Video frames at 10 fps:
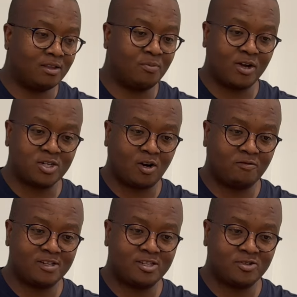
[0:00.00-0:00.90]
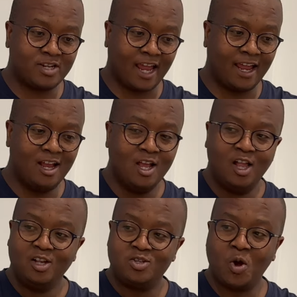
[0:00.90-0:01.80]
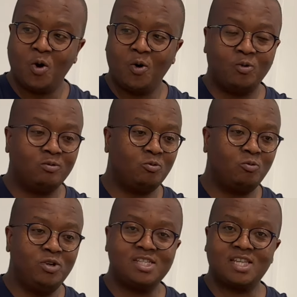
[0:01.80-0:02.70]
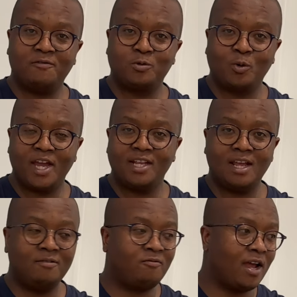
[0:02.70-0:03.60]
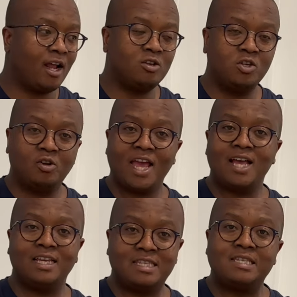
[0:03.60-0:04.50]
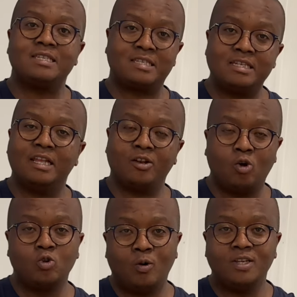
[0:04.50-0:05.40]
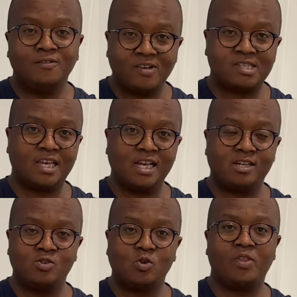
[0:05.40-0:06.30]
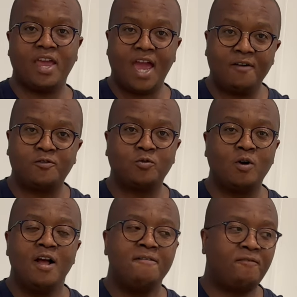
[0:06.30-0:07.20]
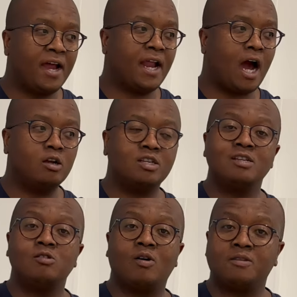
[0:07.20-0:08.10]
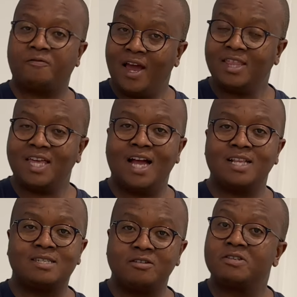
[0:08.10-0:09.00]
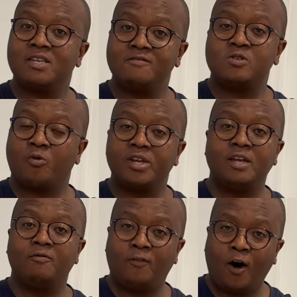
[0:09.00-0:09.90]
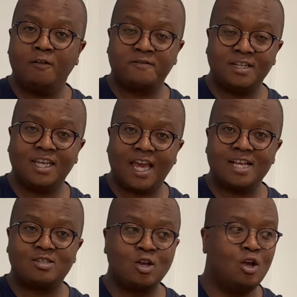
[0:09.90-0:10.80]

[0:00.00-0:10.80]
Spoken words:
press conference today. So we just have to wait and find out. You know, that it's still an ongoing investigation, so they have to find out. You know, the fact that Secret Service is already involved in the case,